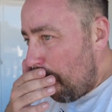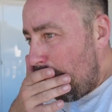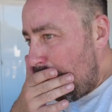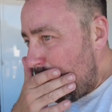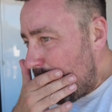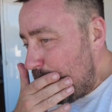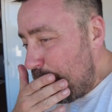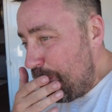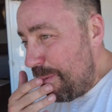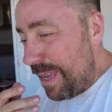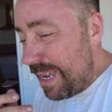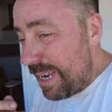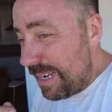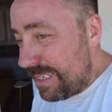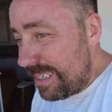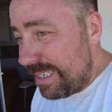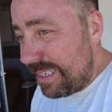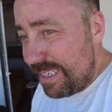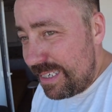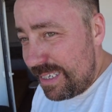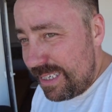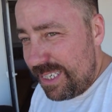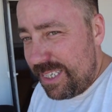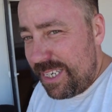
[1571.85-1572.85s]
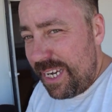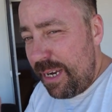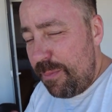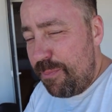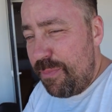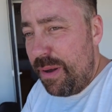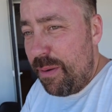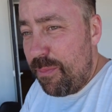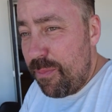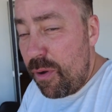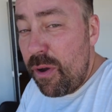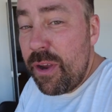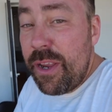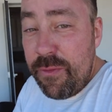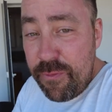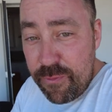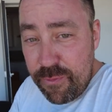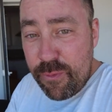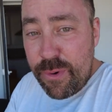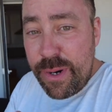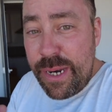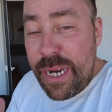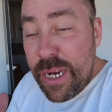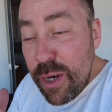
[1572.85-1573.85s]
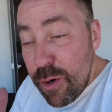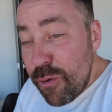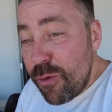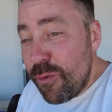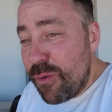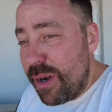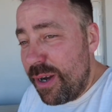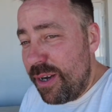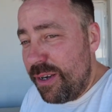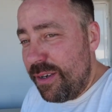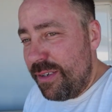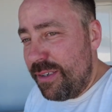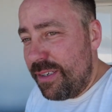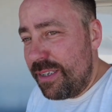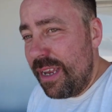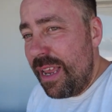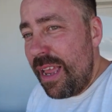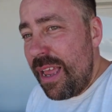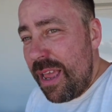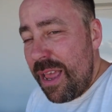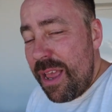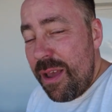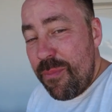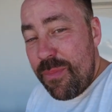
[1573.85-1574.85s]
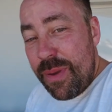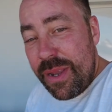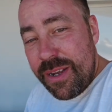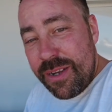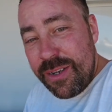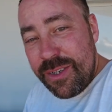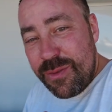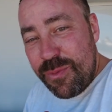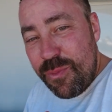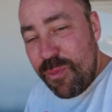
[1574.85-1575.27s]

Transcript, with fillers: I picked cheaper by three euros because